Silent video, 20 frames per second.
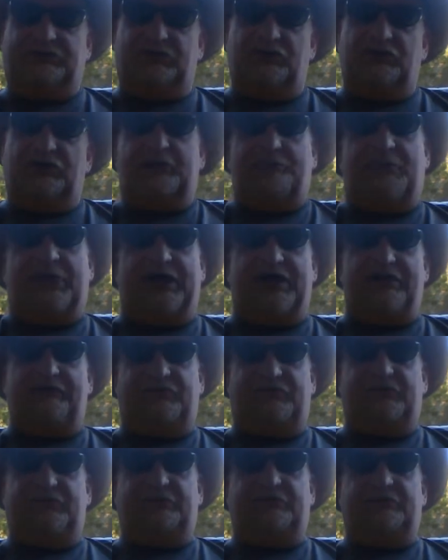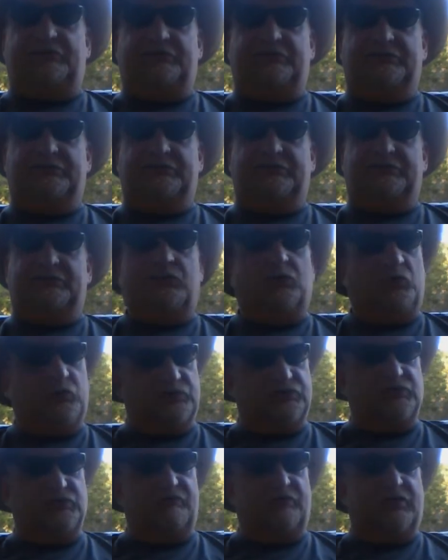good and bad for you? Or
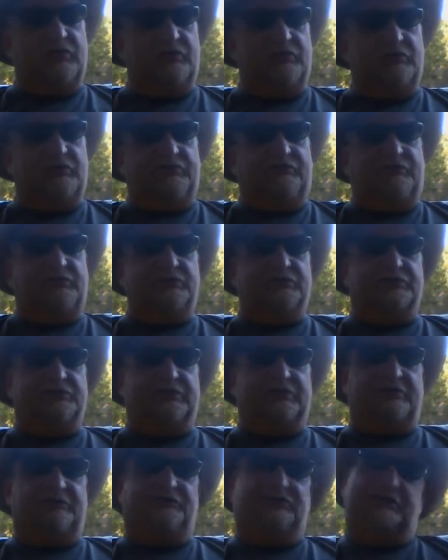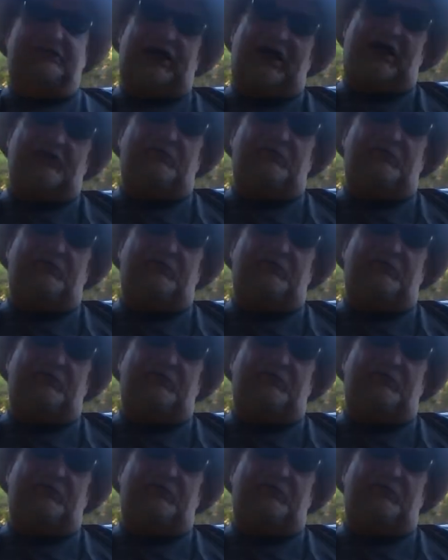would you rather do it for yourself? See, I